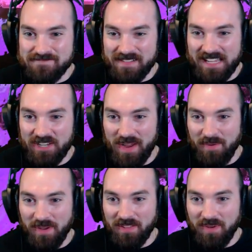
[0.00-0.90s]
Can you
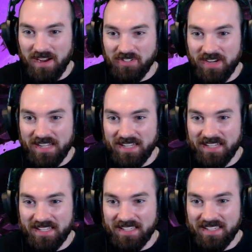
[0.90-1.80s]
outrun the rock drake?
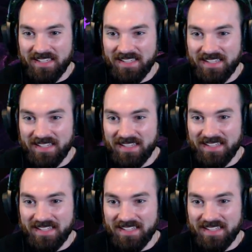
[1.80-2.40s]
Broken leg, nope.